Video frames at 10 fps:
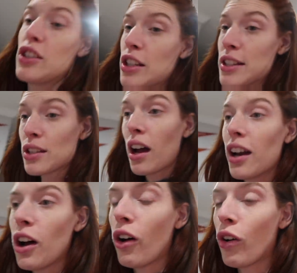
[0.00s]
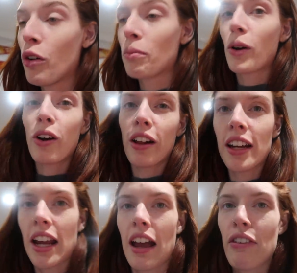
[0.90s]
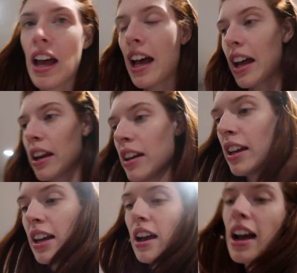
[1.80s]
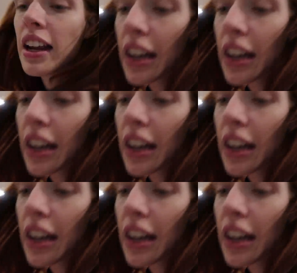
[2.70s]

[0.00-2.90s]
I just got home, Carly and I have had a